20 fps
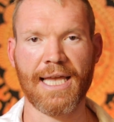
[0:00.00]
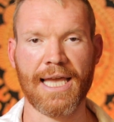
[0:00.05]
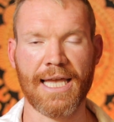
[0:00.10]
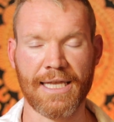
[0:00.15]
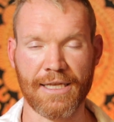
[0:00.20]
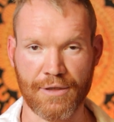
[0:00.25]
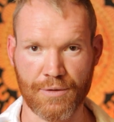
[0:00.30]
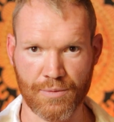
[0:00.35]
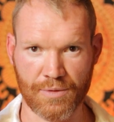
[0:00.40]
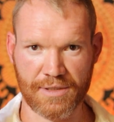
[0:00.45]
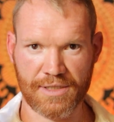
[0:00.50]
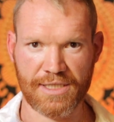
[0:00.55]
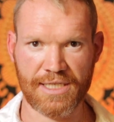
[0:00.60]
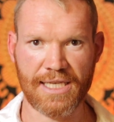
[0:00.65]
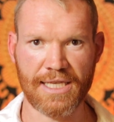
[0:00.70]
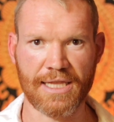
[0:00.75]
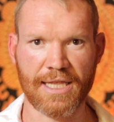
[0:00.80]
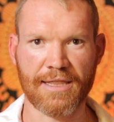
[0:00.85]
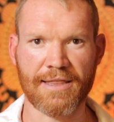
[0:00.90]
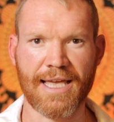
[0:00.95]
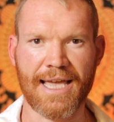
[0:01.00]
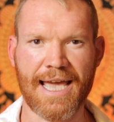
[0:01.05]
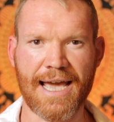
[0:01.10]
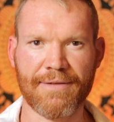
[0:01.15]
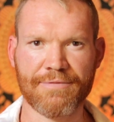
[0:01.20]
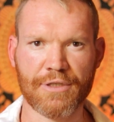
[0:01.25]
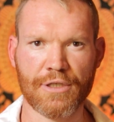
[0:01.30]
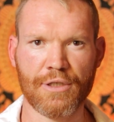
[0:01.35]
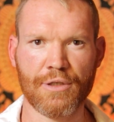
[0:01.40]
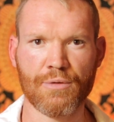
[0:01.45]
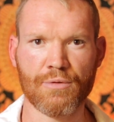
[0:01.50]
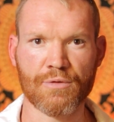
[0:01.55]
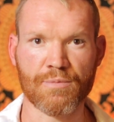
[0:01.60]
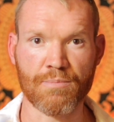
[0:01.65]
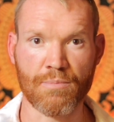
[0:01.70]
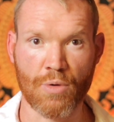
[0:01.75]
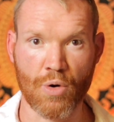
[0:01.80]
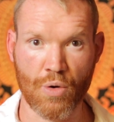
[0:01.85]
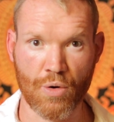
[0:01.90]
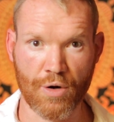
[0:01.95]
and you will see that they have to use
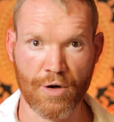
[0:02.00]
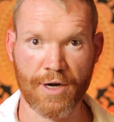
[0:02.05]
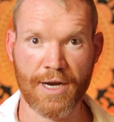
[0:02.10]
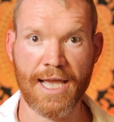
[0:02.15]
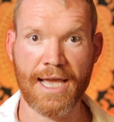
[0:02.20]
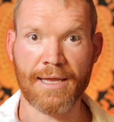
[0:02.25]
more